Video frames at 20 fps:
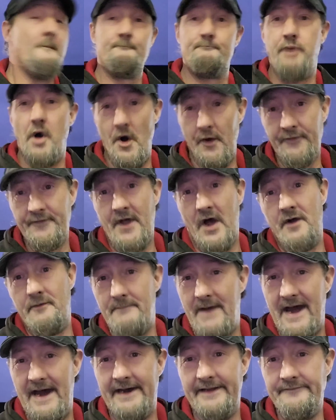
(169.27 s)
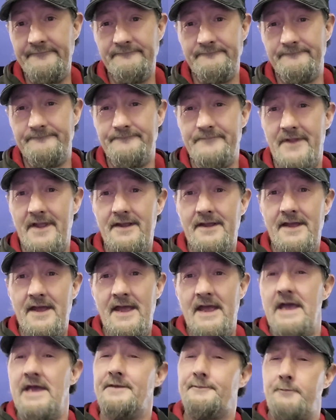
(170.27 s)
Pondo Man
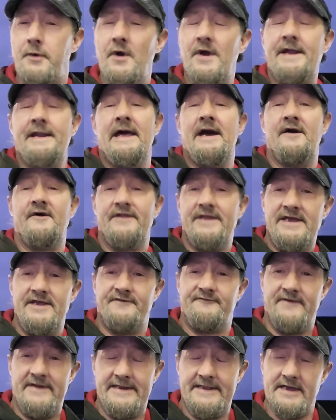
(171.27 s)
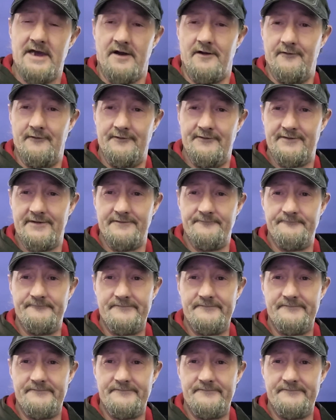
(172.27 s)
is putting out these videos